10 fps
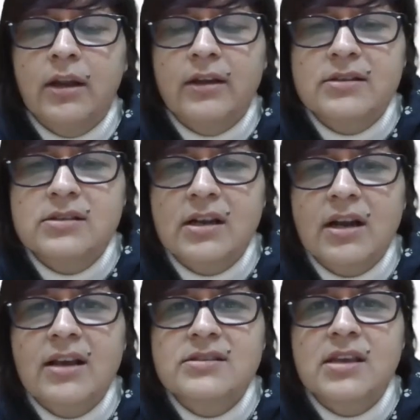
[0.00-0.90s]
that is the
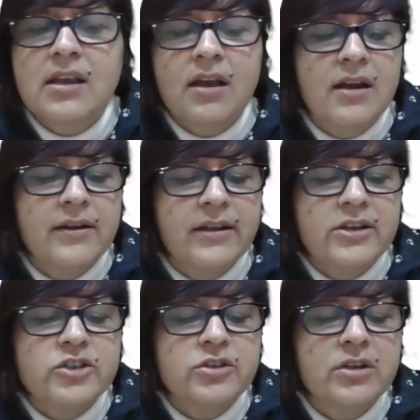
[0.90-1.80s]
classical,
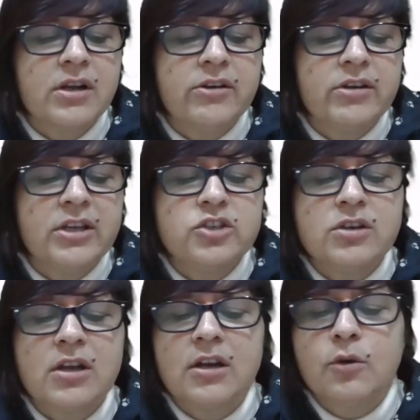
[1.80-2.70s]
national,
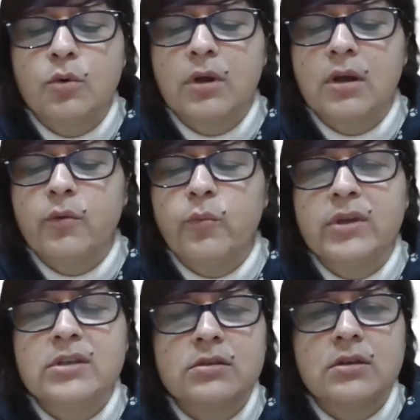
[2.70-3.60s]
regional, local,
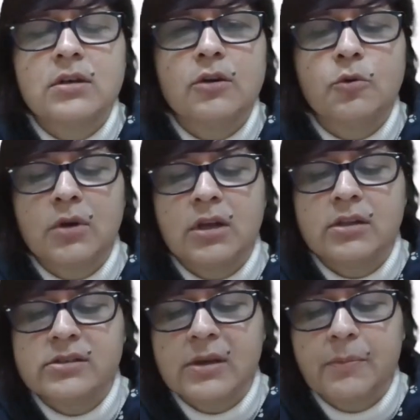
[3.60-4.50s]
western,
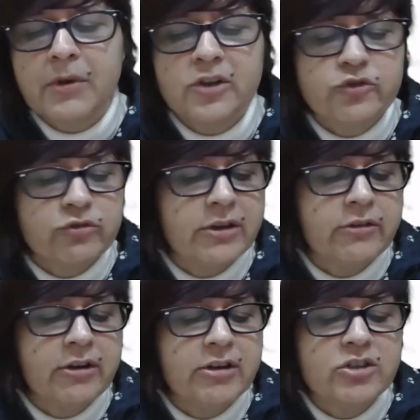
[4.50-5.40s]
local,
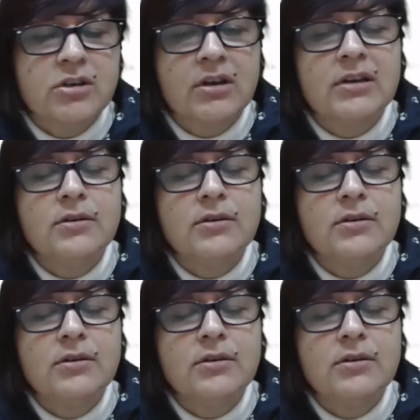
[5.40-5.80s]
subcultural tradition,